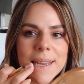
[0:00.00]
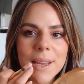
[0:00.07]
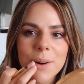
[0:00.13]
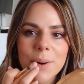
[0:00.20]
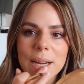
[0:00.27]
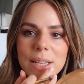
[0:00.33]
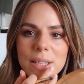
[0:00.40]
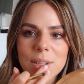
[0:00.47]

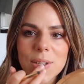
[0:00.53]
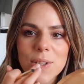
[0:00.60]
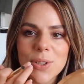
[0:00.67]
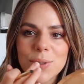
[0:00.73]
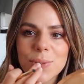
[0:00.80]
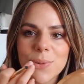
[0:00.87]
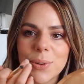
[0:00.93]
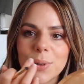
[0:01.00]

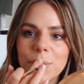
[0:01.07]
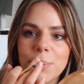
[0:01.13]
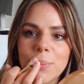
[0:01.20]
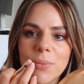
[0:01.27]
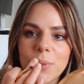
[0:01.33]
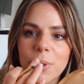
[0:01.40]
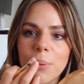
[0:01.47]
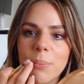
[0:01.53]
residue
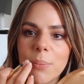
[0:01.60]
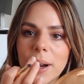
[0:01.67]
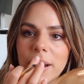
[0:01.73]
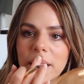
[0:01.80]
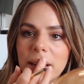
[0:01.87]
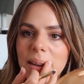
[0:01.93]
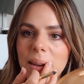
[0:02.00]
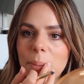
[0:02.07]
from my
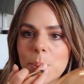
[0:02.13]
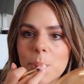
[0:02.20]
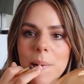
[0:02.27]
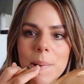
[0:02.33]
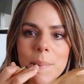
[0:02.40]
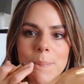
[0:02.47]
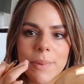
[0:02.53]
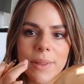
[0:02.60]
lip
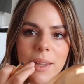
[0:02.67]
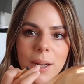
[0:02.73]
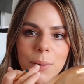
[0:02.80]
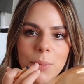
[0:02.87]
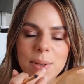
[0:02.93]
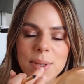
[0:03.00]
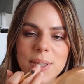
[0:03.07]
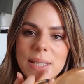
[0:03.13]
balm that
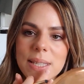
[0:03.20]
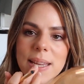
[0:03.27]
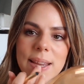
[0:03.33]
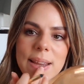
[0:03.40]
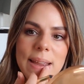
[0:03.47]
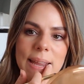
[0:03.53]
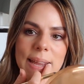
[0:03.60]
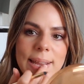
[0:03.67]

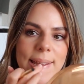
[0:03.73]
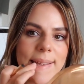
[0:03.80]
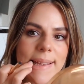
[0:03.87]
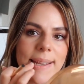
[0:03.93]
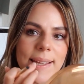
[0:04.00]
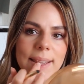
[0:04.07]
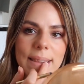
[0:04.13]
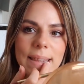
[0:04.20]

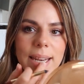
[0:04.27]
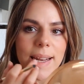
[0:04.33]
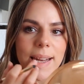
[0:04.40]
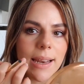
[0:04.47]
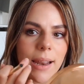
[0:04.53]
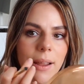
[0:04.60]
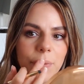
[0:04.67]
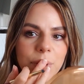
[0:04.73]
I
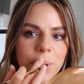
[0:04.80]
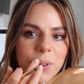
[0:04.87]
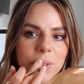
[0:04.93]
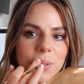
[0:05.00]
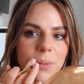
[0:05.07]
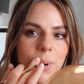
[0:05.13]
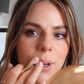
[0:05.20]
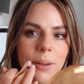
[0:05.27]
left
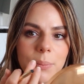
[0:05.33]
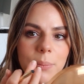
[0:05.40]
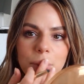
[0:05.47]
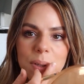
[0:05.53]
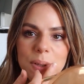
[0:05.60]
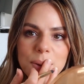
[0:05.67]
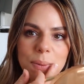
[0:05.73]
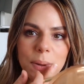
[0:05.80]
on while I
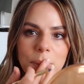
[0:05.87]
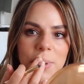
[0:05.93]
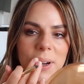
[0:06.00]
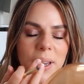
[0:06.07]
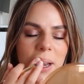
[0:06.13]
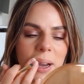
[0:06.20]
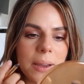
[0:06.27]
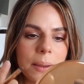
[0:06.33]
was doing
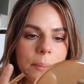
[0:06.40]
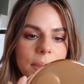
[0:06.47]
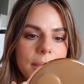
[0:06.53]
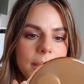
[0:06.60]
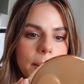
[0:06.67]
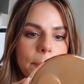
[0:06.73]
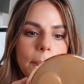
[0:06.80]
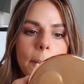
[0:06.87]
my eye
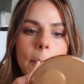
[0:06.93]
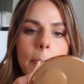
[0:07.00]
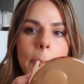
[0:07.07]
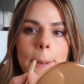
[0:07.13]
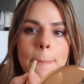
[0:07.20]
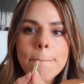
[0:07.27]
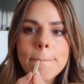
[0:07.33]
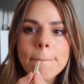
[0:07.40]
makeup.
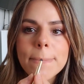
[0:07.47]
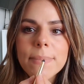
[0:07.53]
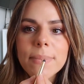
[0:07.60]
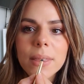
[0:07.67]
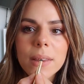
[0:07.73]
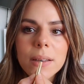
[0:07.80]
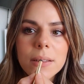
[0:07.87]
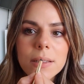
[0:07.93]

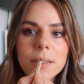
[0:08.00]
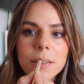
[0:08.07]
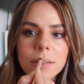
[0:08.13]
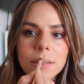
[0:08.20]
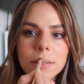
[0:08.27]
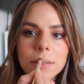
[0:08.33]
So